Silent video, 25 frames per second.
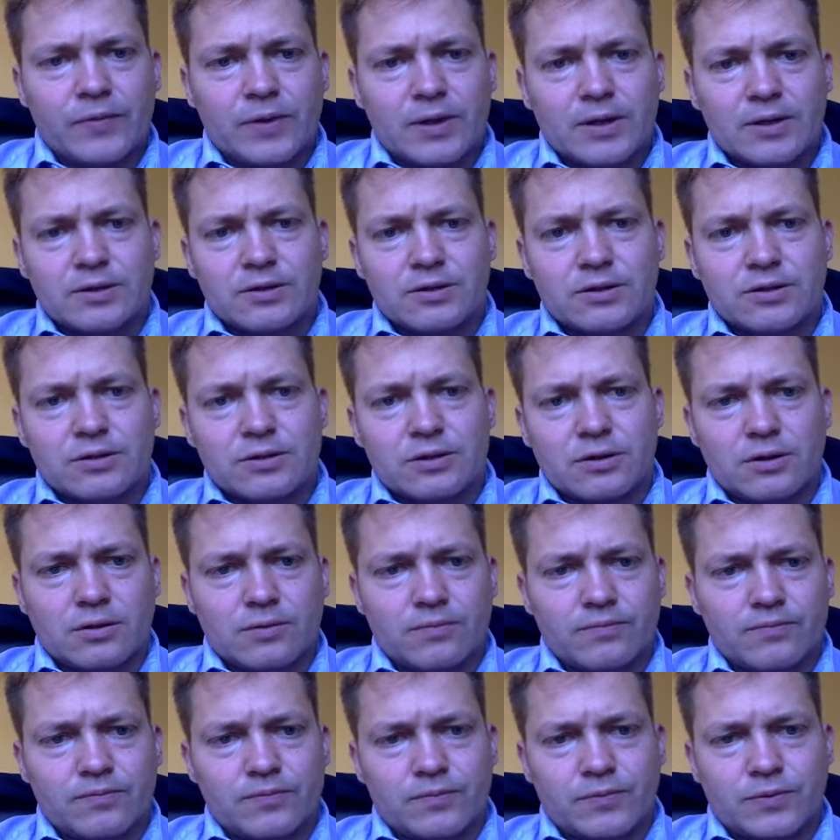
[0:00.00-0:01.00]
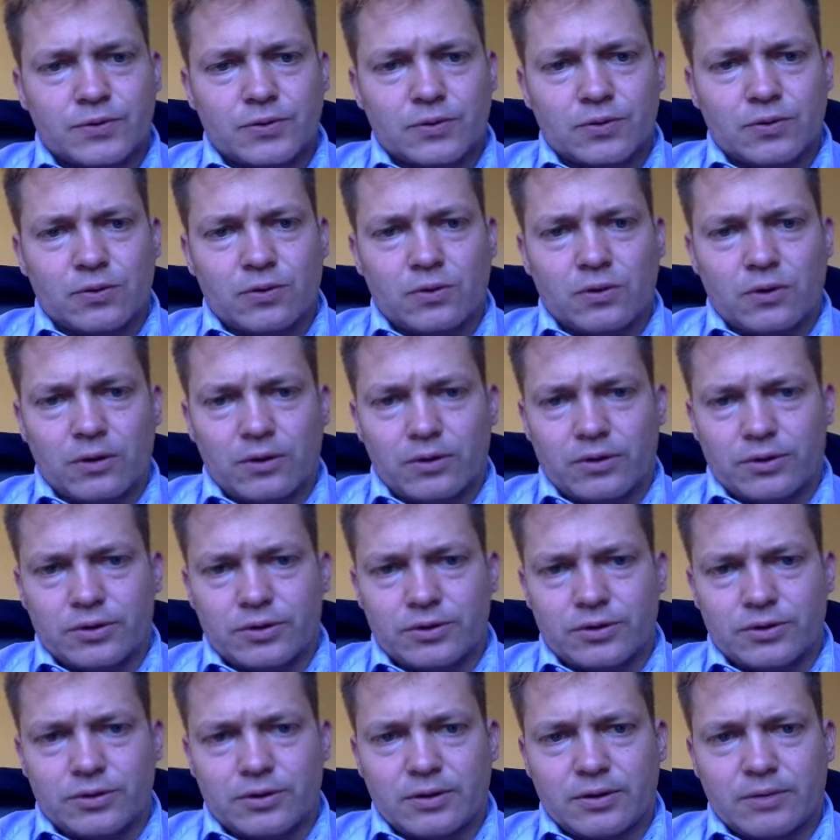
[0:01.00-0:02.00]
is so-called
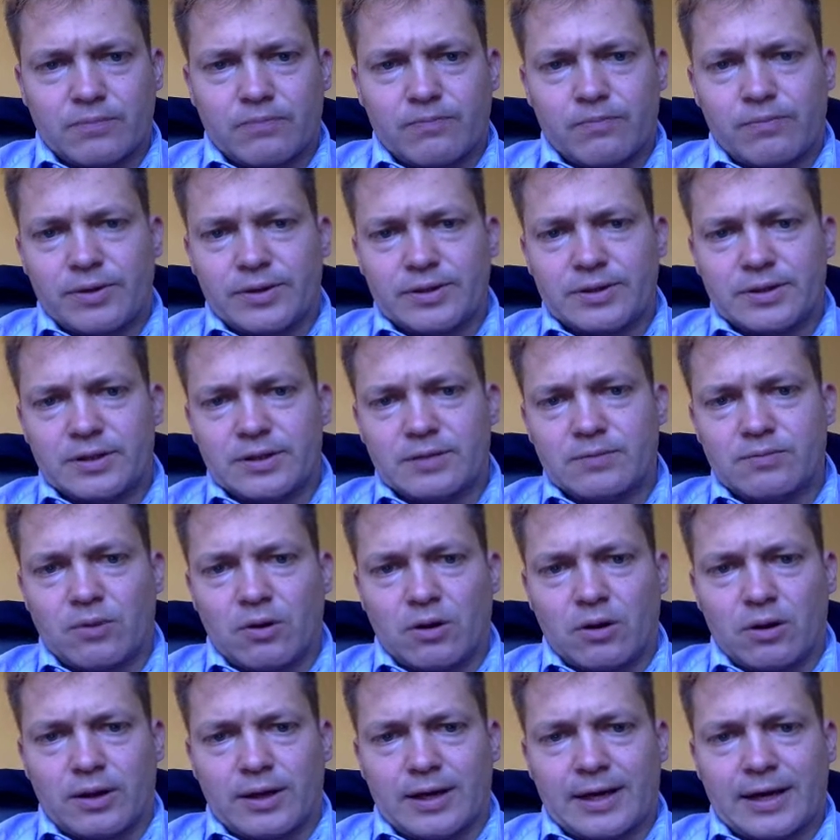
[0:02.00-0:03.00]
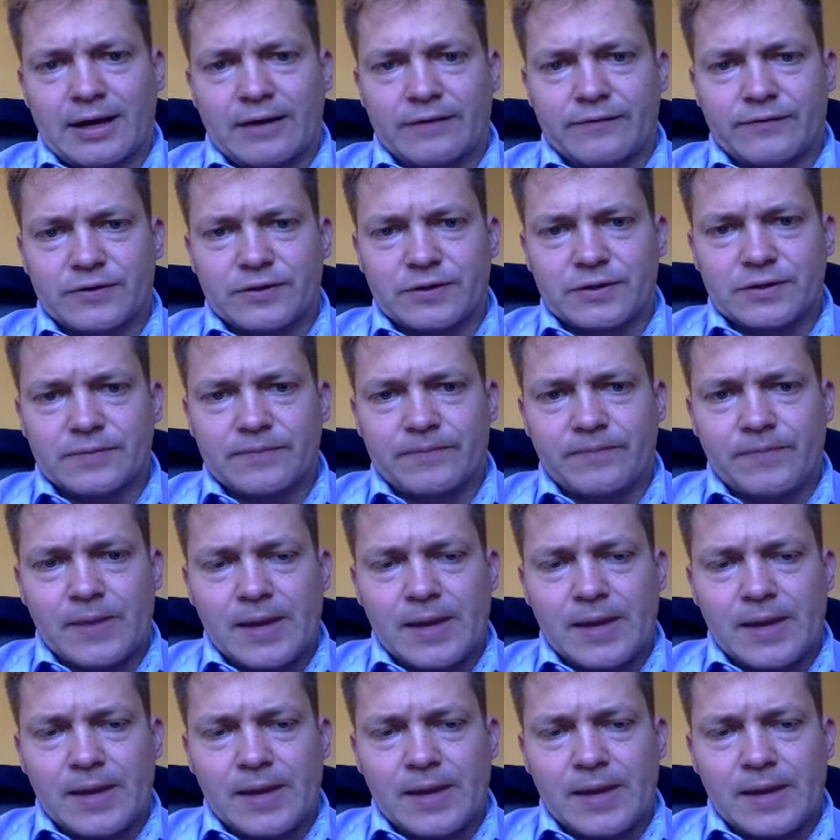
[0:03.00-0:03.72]
the business model canvas.